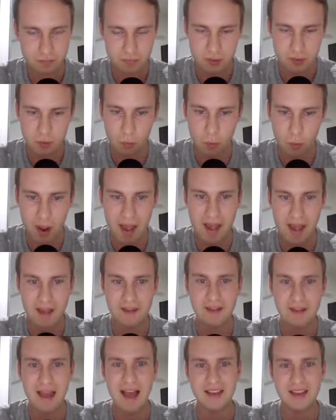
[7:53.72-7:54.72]

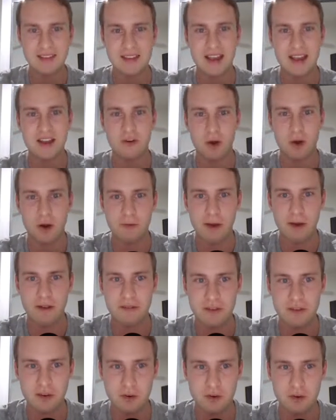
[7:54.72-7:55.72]
where as they grow
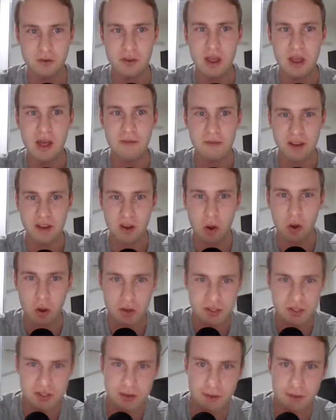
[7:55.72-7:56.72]
revenue, the
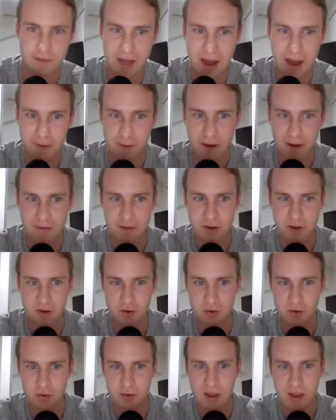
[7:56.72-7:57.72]
cost of that
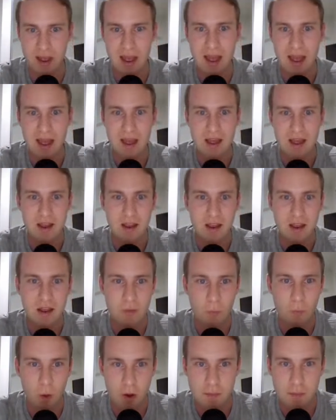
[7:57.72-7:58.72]
revenue
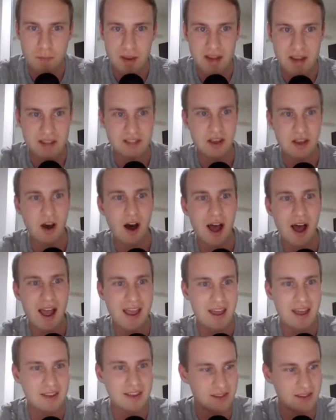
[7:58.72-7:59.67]
won't be as high as